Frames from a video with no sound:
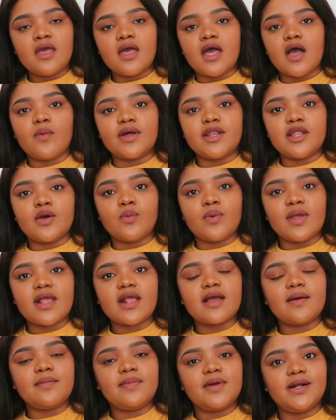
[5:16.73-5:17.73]
I want to
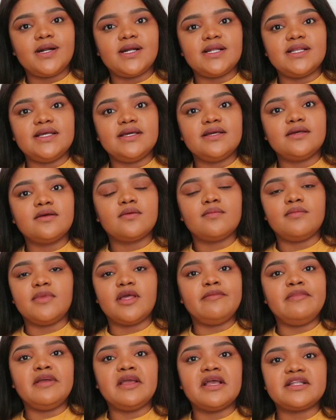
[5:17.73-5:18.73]
wake up early,
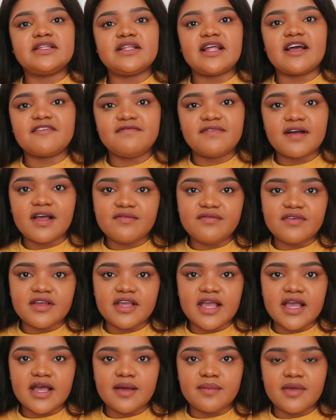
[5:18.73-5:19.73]
maybe at like 5
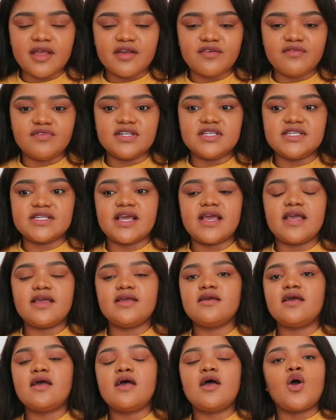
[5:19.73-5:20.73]
a.m. every
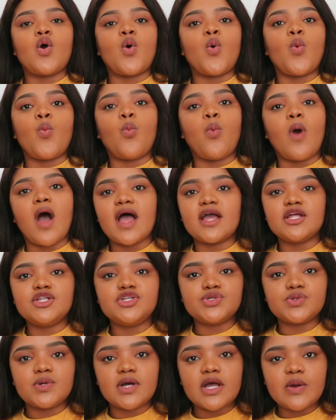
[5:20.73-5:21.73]
day. Why
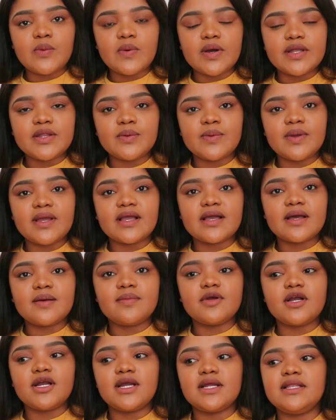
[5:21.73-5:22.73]
do I want to wake up
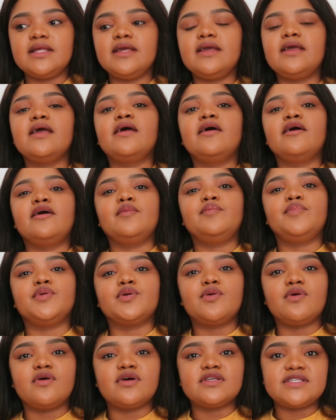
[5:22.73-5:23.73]
early?
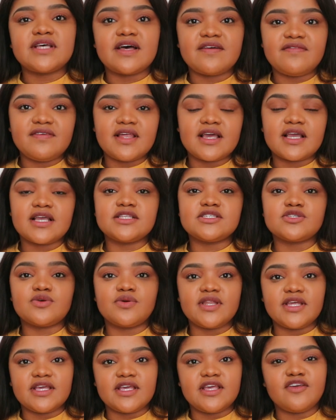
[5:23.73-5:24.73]
Because I feel like it's
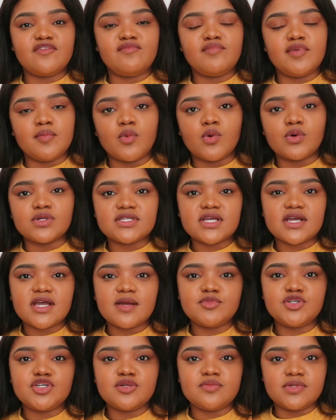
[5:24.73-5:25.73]
going to give me more
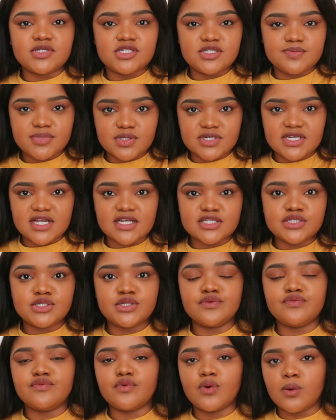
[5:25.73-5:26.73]
time to be
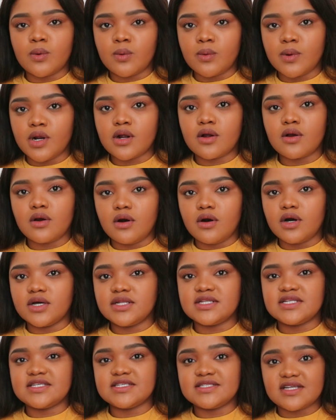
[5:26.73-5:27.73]
productive or work
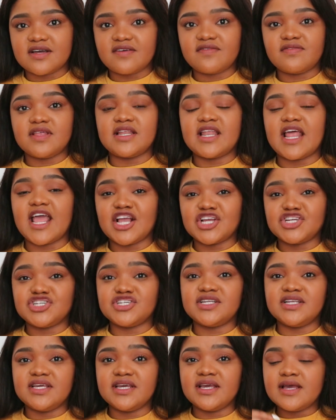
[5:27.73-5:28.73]
on the stuff that
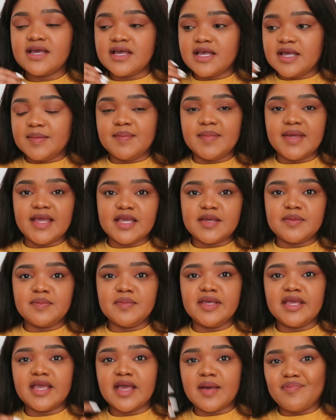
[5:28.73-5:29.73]
actually make
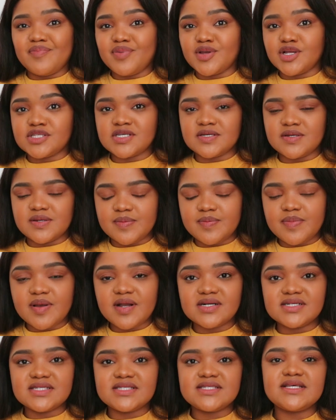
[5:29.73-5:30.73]
me a better
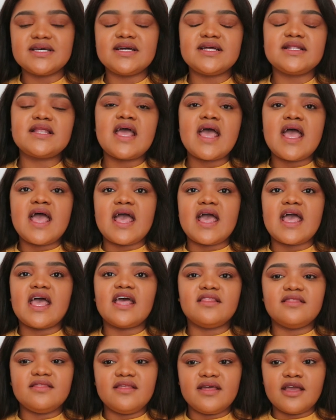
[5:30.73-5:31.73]
person.
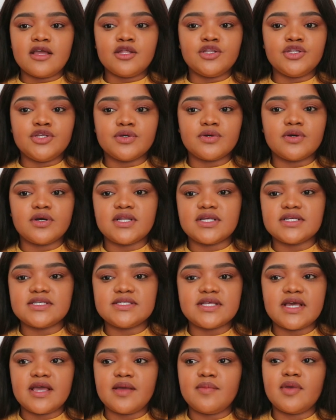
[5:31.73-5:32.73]
And then you're going to
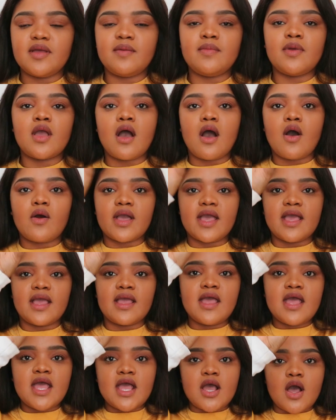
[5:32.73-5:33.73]
say maybe,
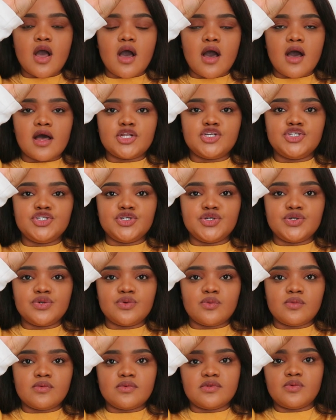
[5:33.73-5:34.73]
okay, do
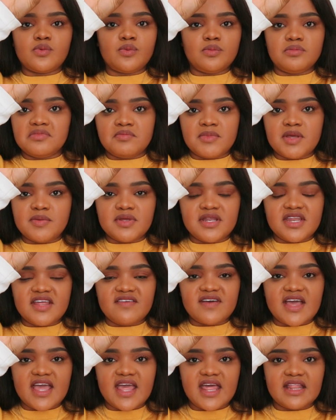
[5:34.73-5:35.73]
you maybe
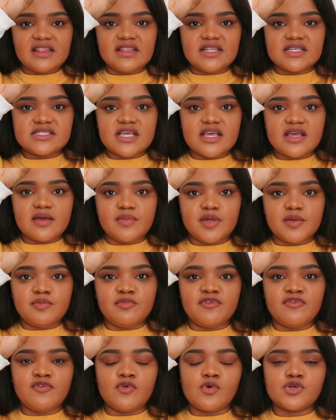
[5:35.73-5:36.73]
never had this habit
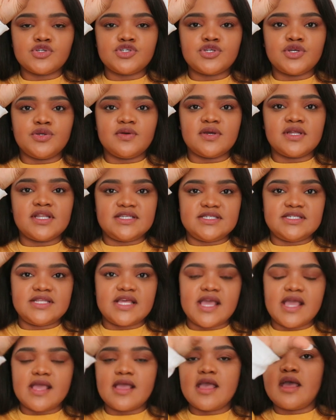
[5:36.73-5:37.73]
before, so you're going to
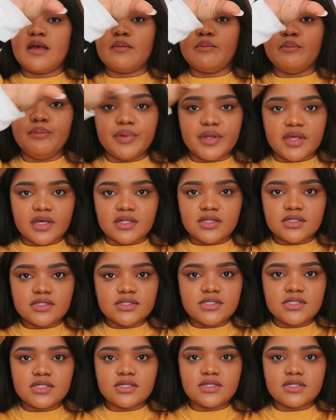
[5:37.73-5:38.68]
say build.